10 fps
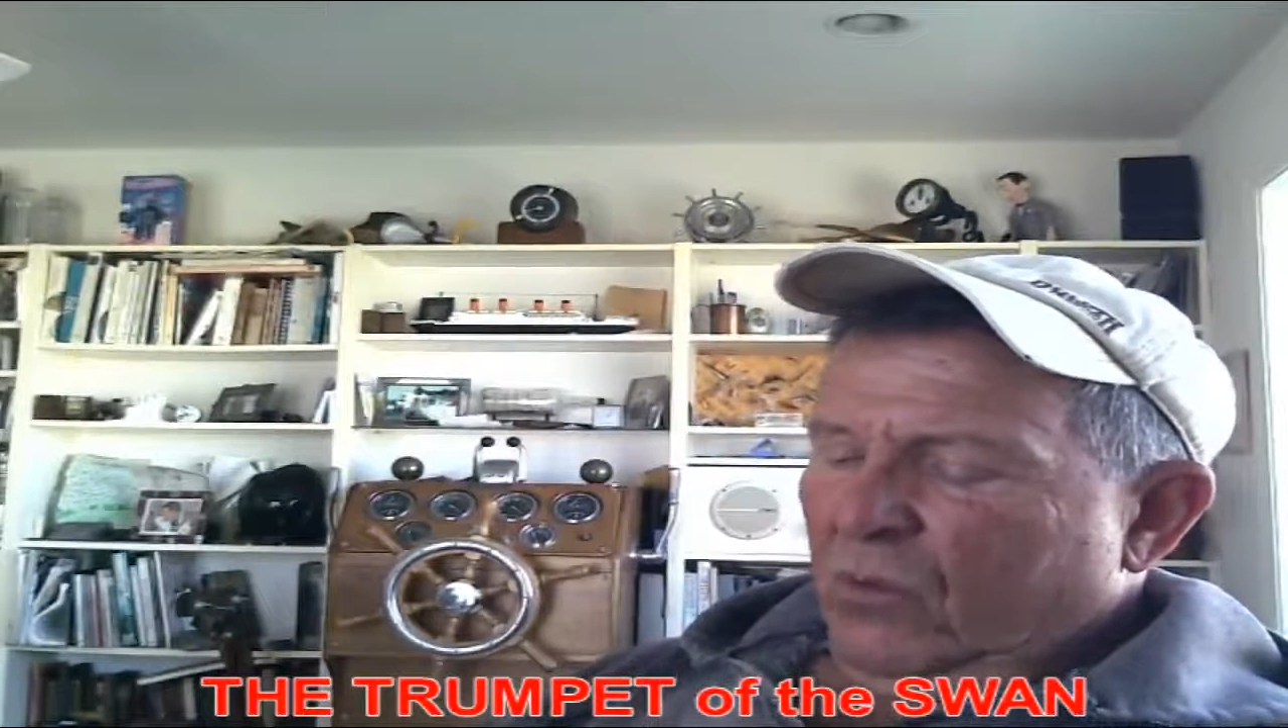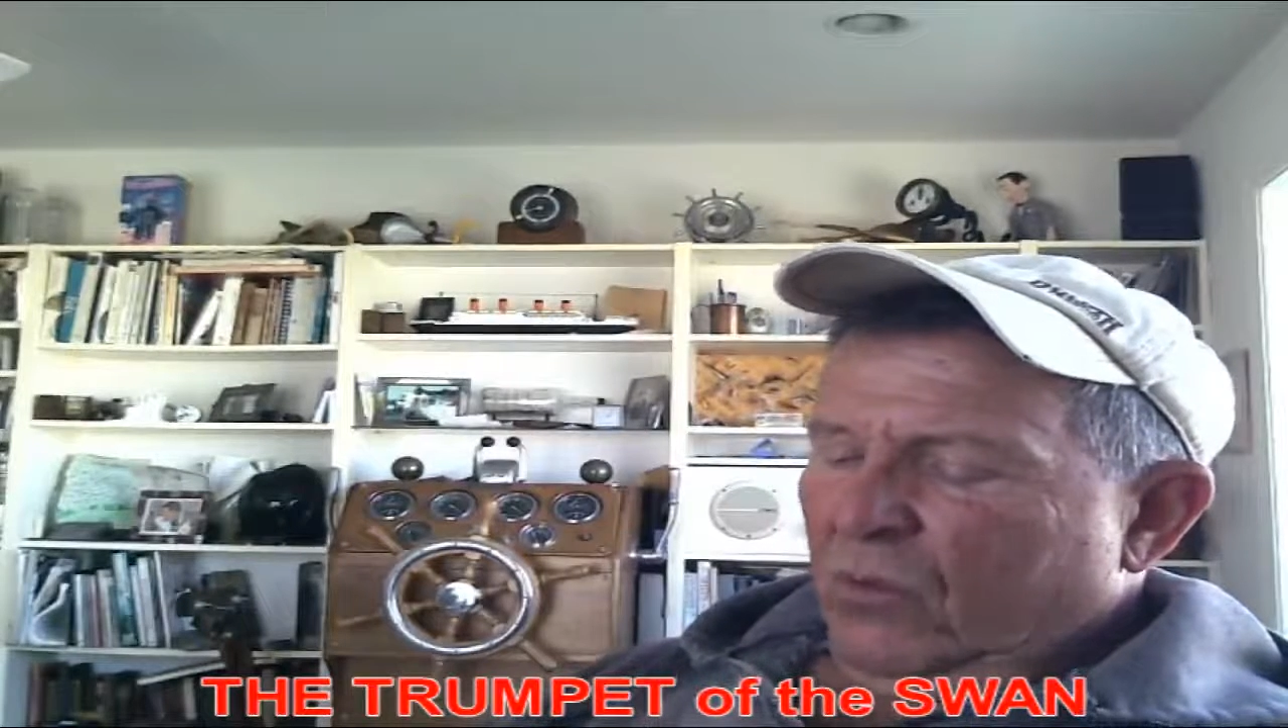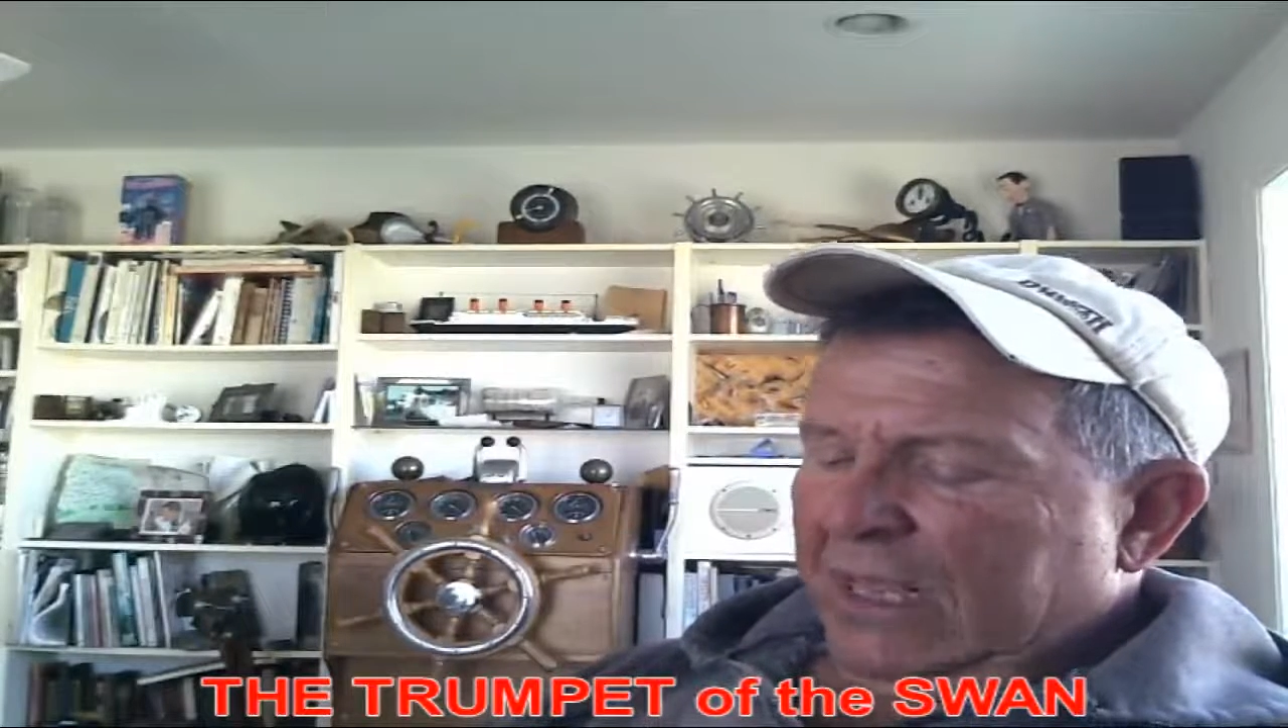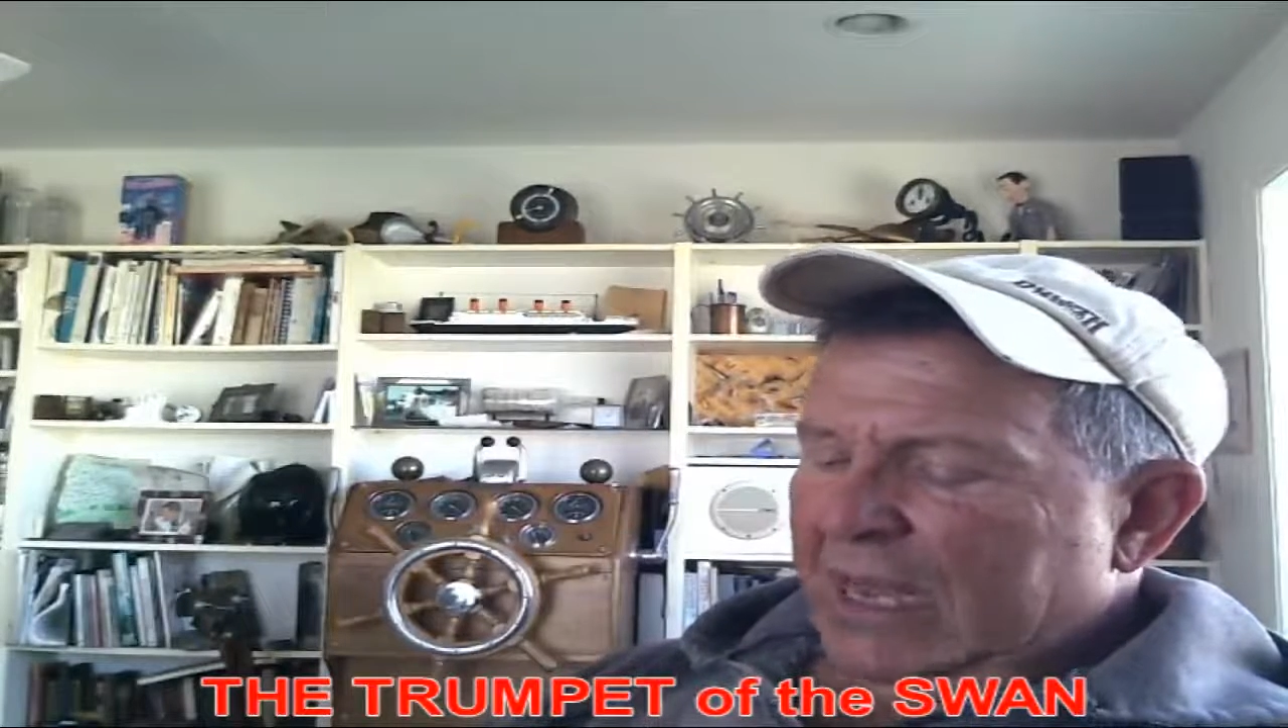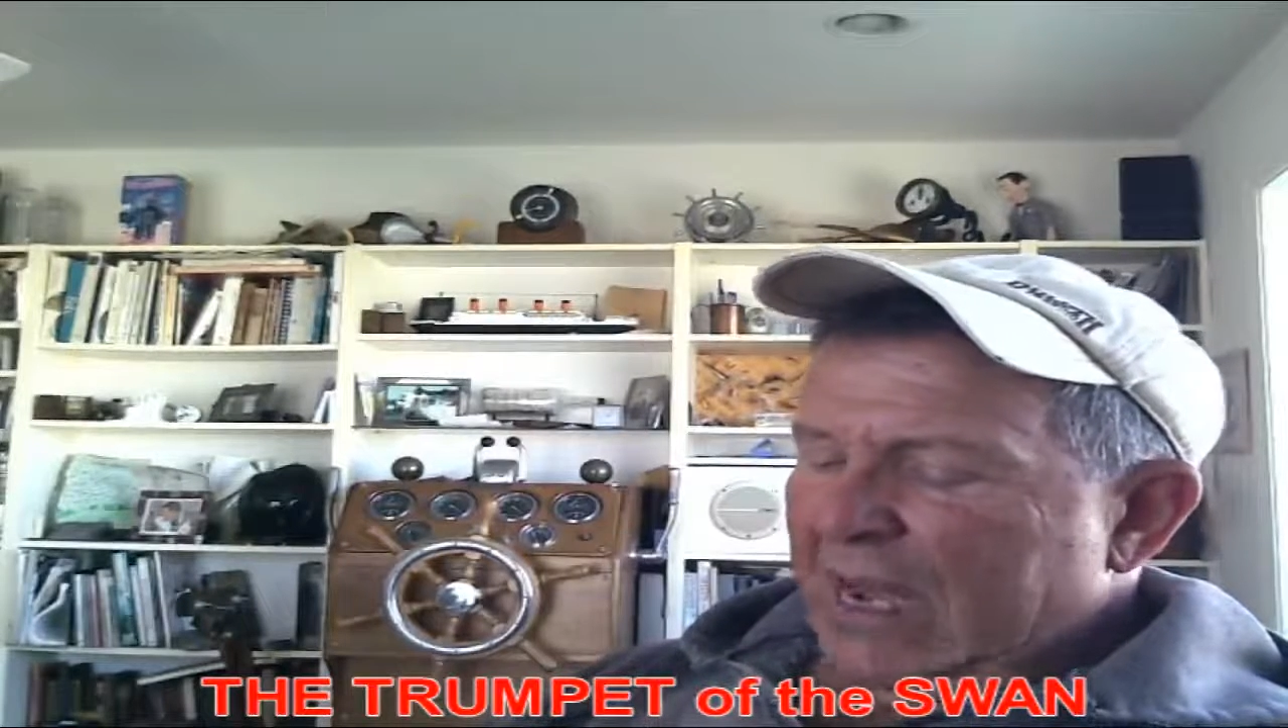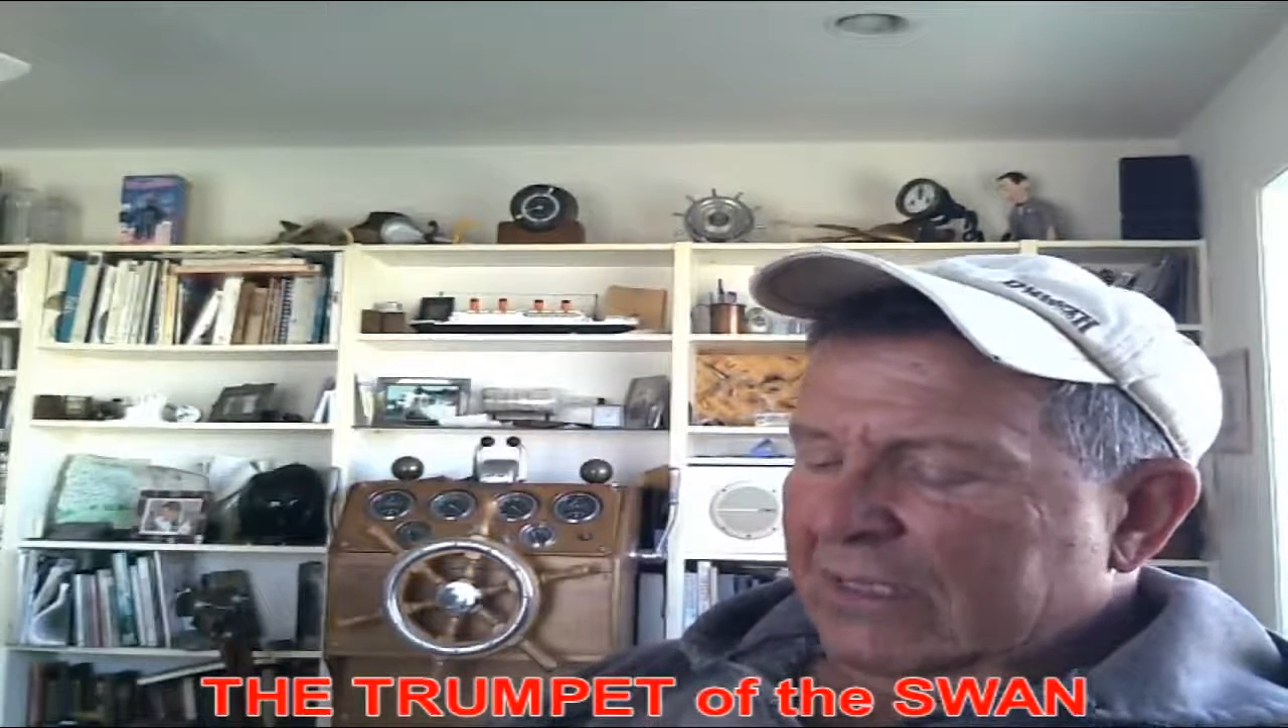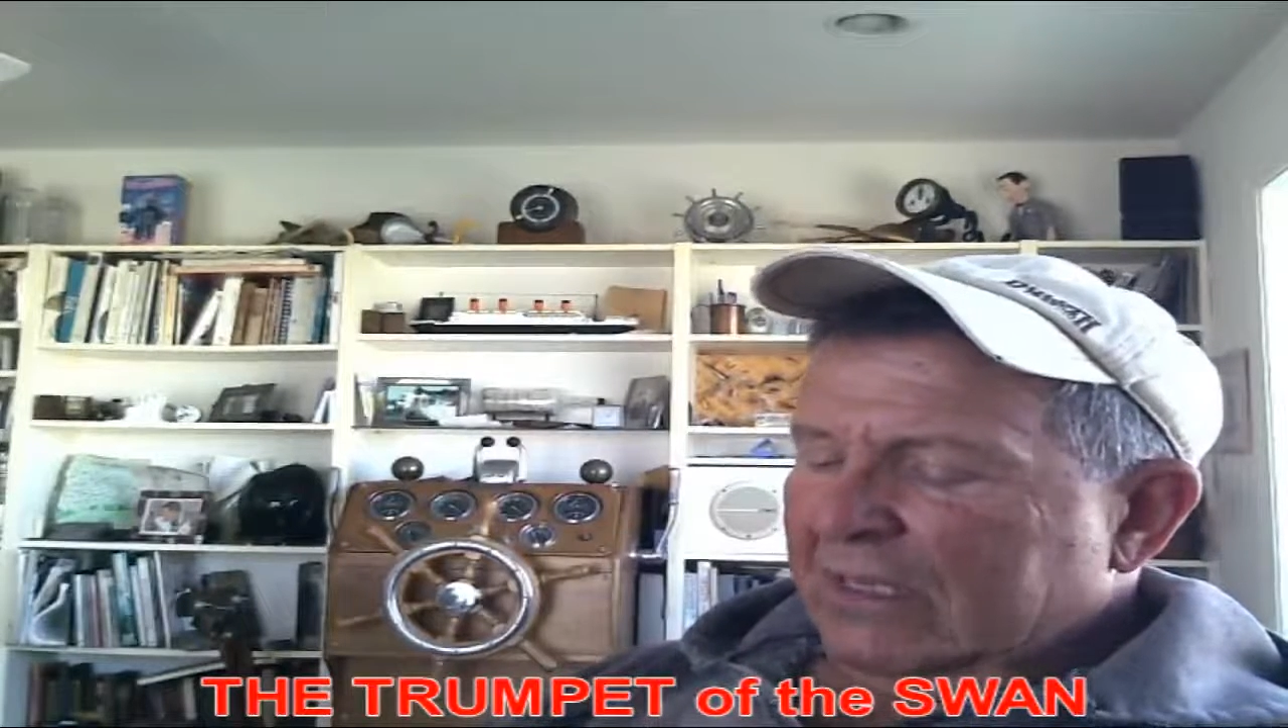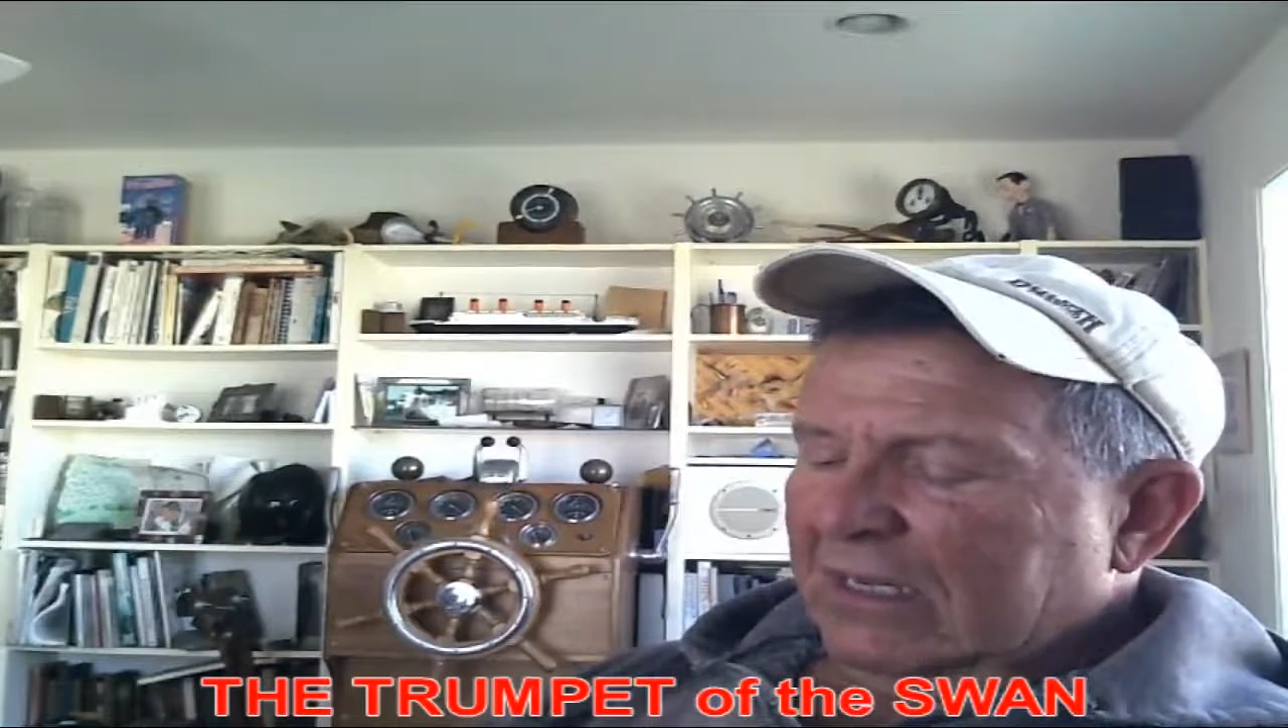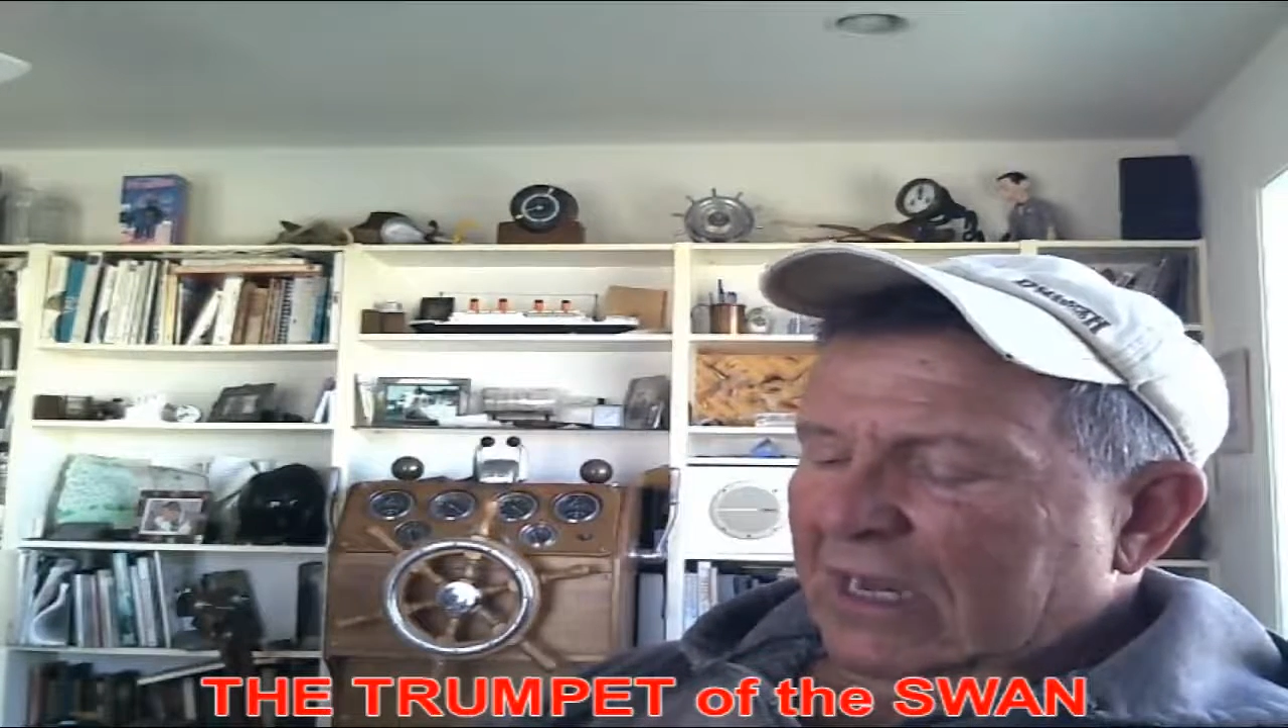When he got to the